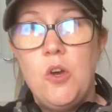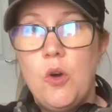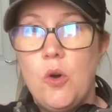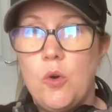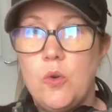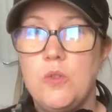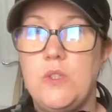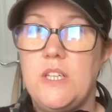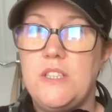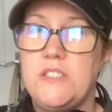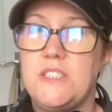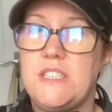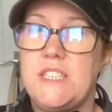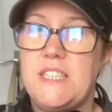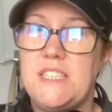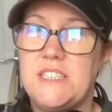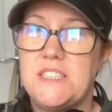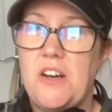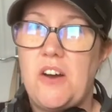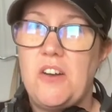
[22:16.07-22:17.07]
All those
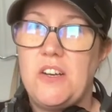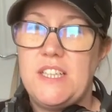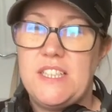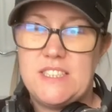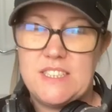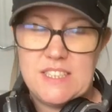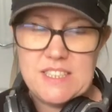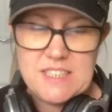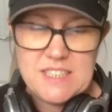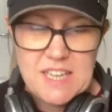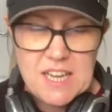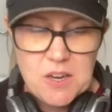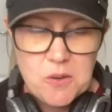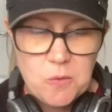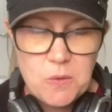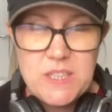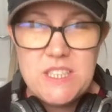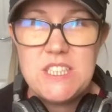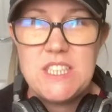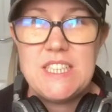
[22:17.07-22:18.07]
things are listed now,
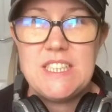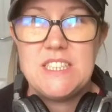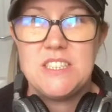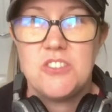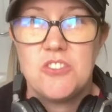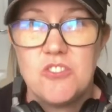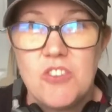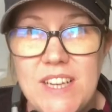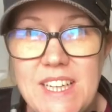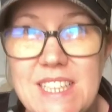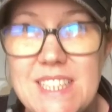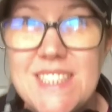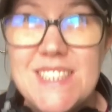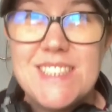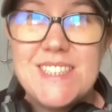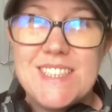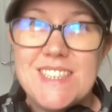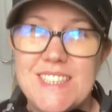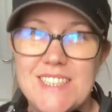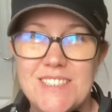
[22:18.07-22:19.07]
which is
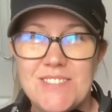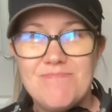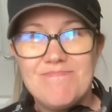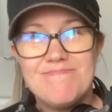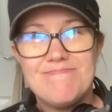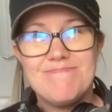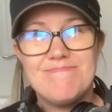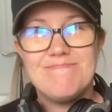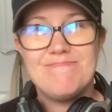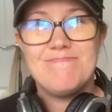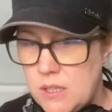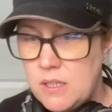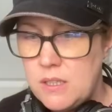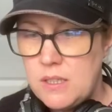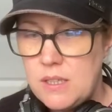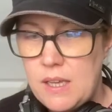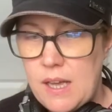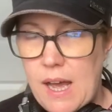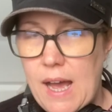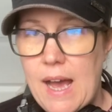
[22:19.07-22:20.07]
great.
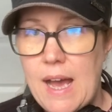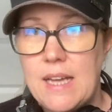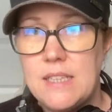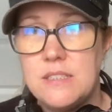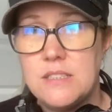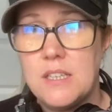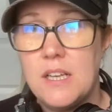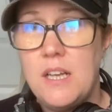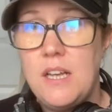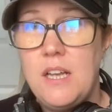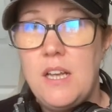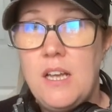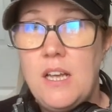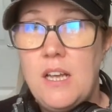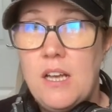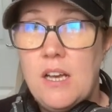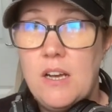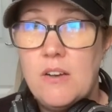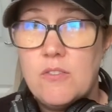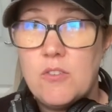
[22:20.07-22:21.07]
And
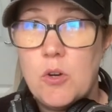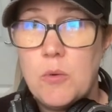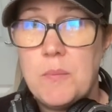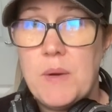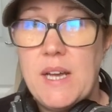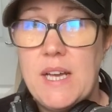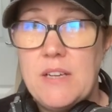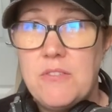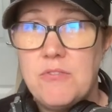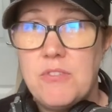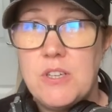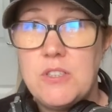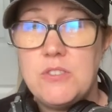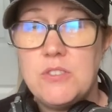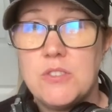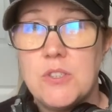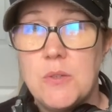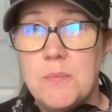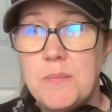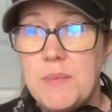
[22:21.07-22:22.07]
I've got my
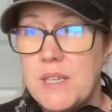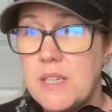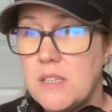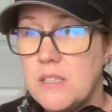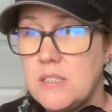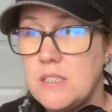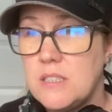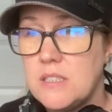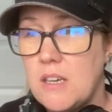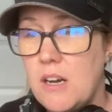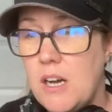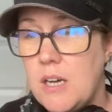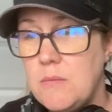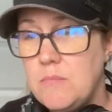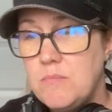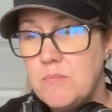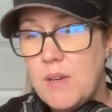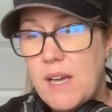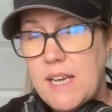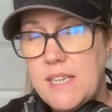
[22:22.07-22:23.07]
headphones on because
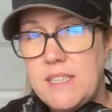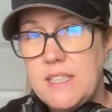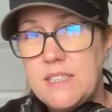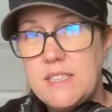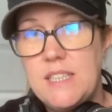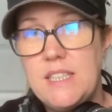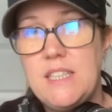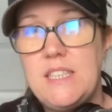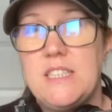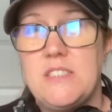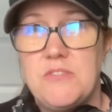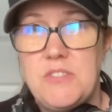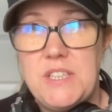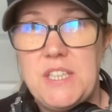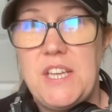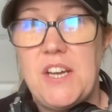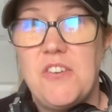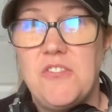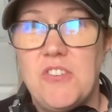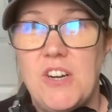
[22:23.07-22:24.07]
I'm editing this
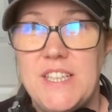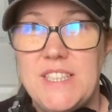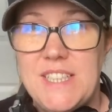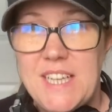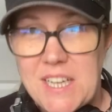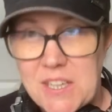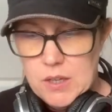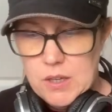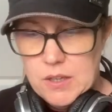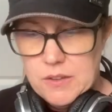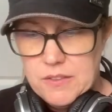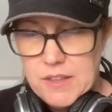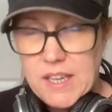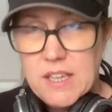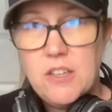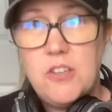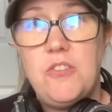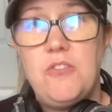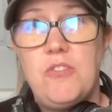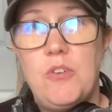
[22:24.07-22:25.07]
video right now.
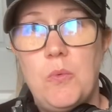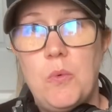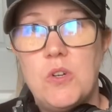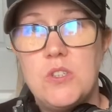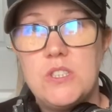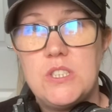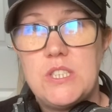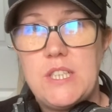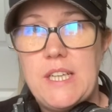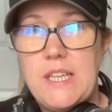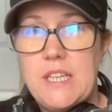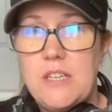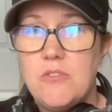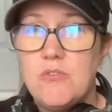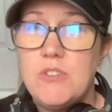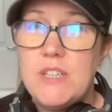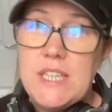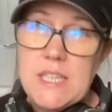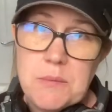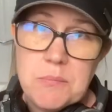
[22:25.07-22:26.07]
Thank you for watching,
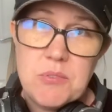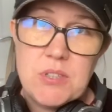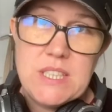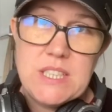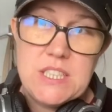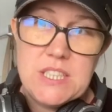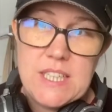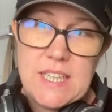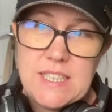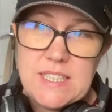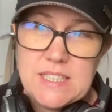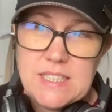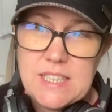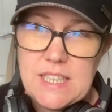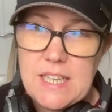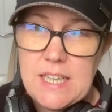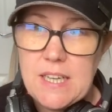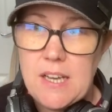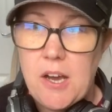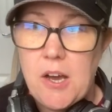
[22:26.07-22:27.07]
really appreciate
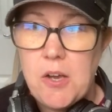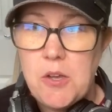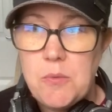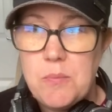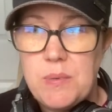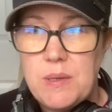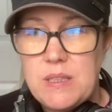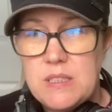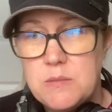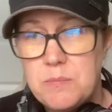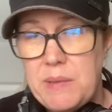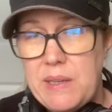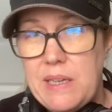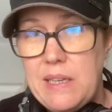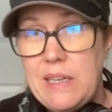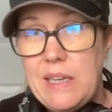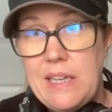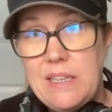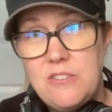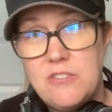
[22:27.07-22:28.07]
it. Hope it's
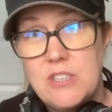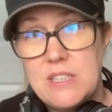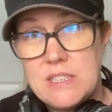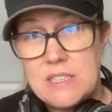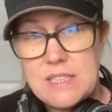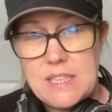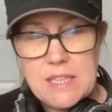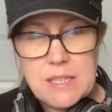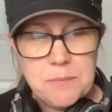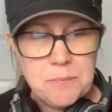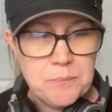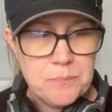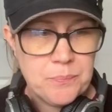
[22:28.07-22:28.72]
been interesting.